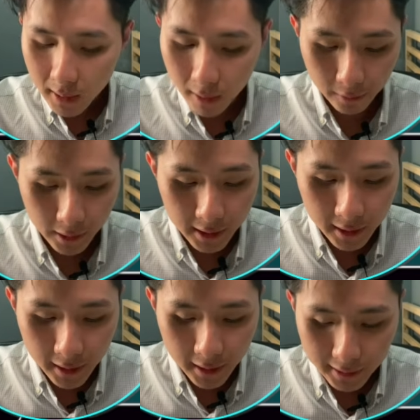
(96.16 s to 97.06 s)
All right.
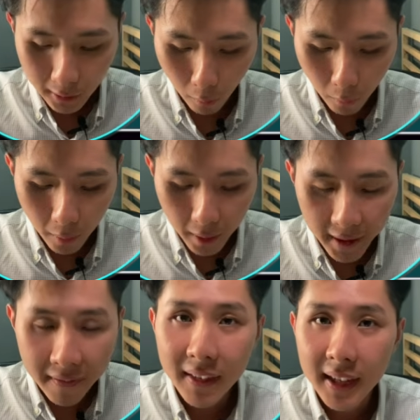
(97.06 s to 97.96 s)
So
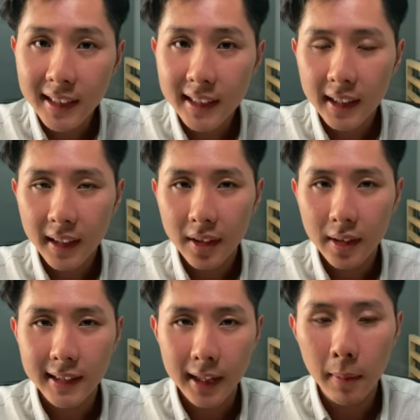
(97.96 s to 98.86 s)
in this
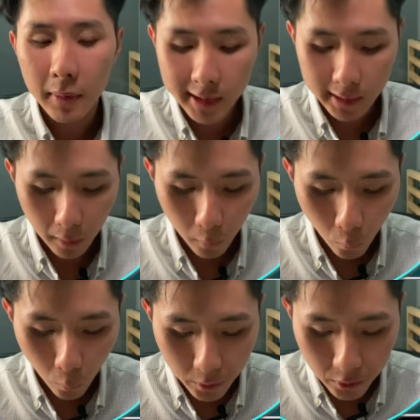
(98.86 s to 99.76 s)
syllabus,
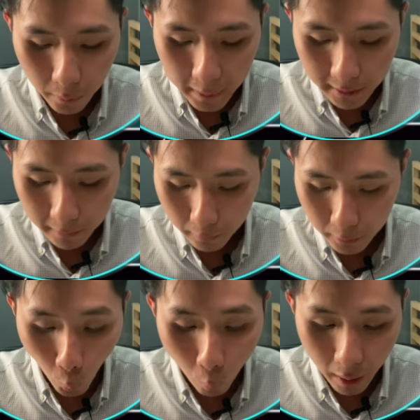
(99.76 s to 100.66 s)
you'll be
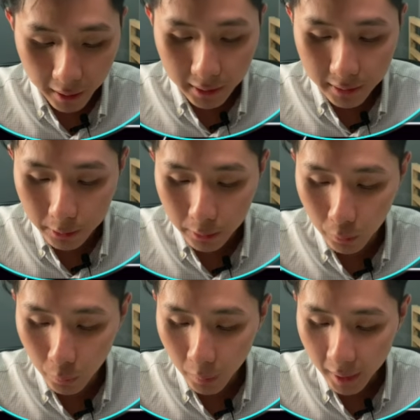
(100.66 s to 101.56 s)
required to
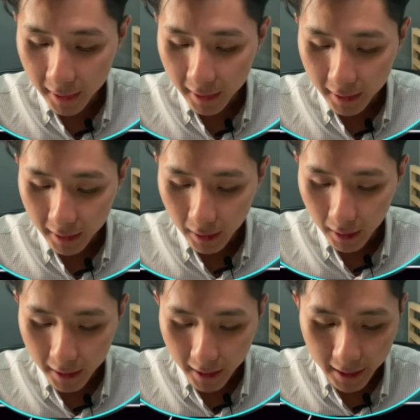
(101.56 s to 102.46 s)
do
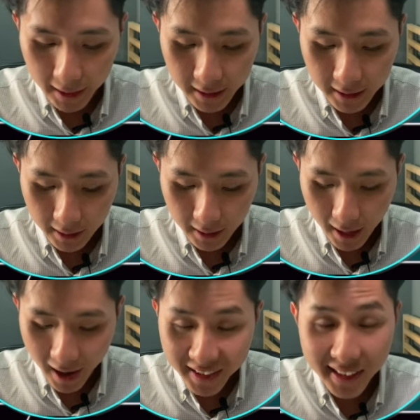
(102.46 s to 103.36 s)
a
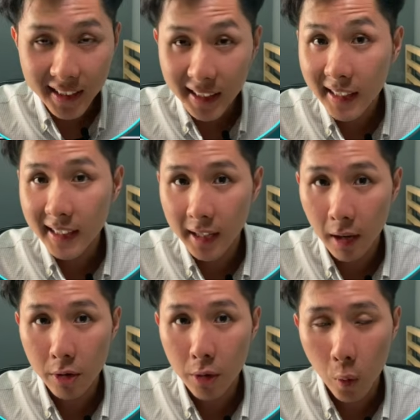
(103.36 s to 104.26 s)
unseen
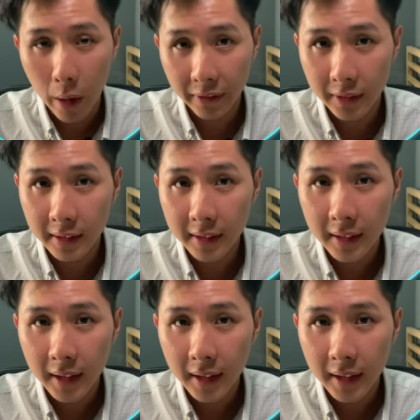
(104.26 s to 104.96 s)
scenario question